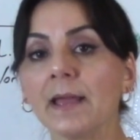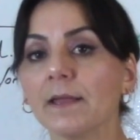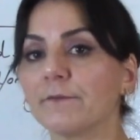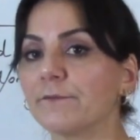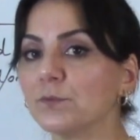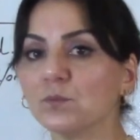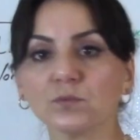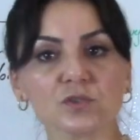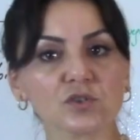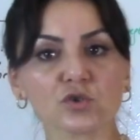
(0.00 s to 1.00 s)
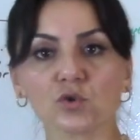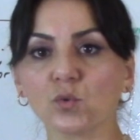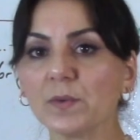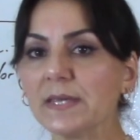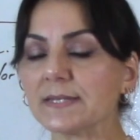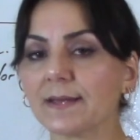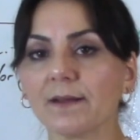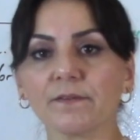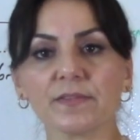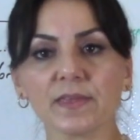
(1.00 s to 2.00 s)
If you squeeze
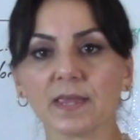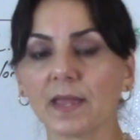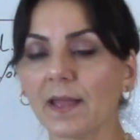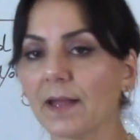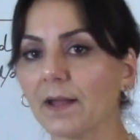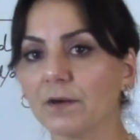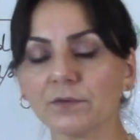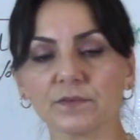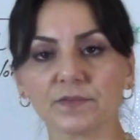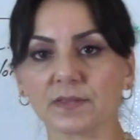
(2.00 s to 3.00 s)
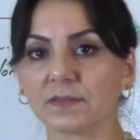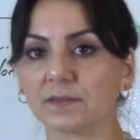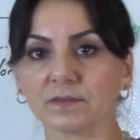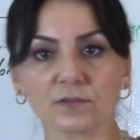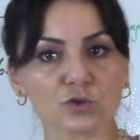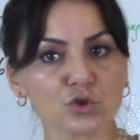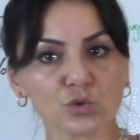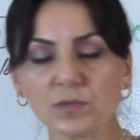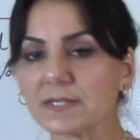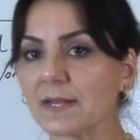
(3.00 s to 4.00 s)
everything out of it, the
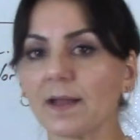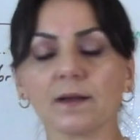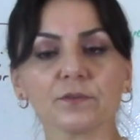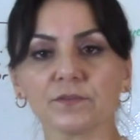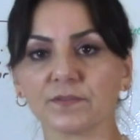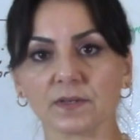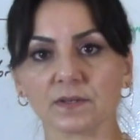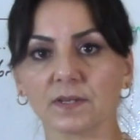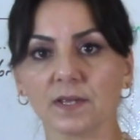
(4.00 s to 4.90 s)
juice out of it,